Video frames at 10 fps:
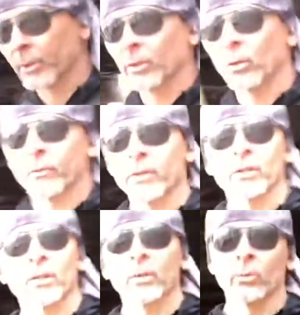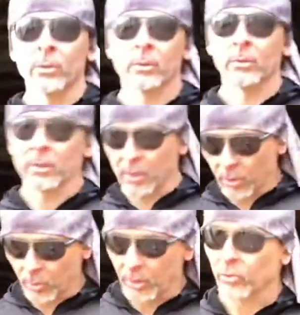we're going to go over to this other one. This
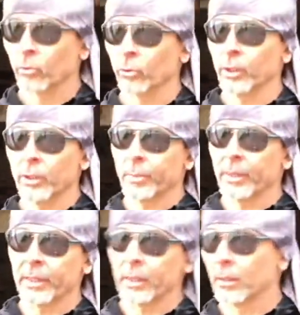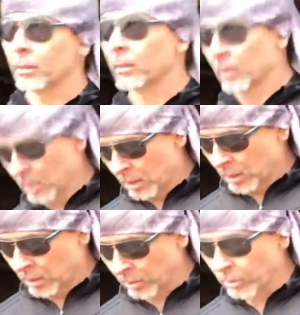other one is really big.
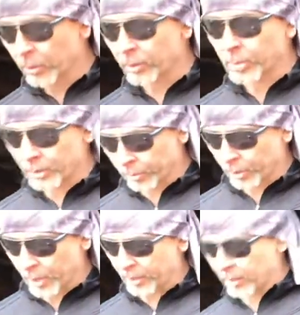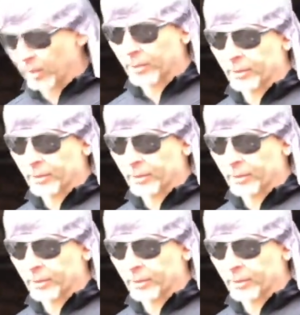You're going to be impressed.